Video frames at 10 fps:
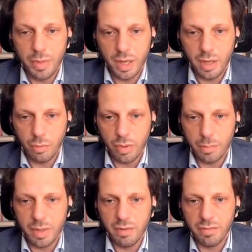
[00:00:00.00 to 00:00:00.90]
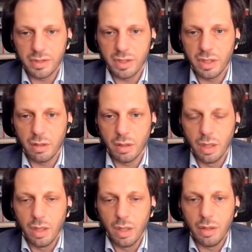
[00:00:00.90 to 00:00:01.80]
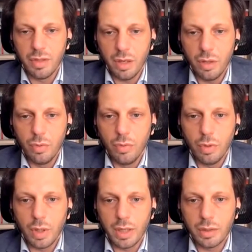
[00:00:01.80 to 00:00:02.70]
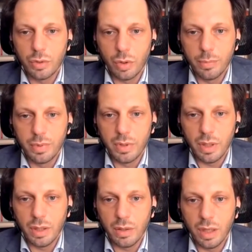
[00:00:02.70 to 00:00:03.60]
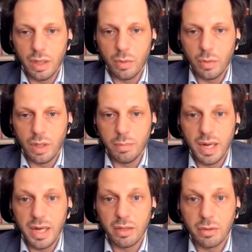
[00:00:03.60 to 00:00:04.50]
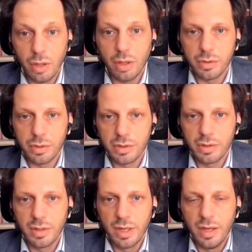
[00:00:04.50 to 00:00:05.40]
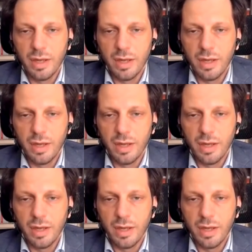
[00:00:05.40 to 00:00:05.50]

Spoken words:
comparing with the previous year, the EU dropped in billion dollars.